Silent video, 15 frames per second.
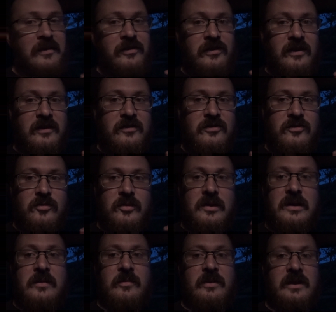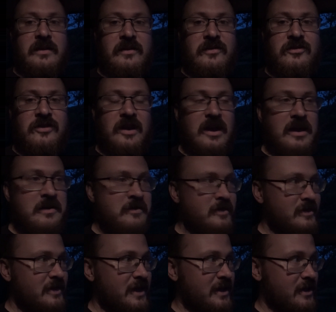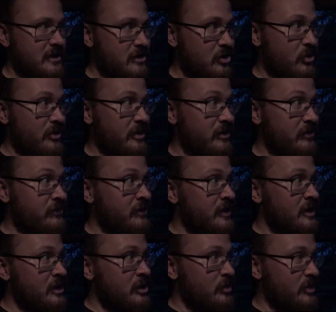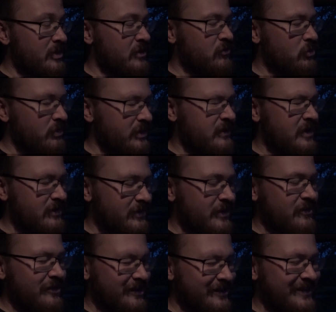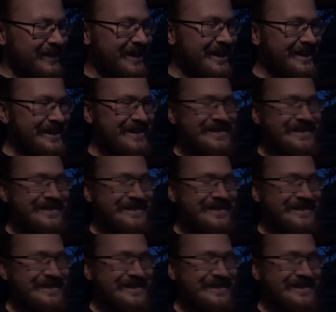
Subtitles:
is extremely cliche, like I know it is, but they truly taste like chicken.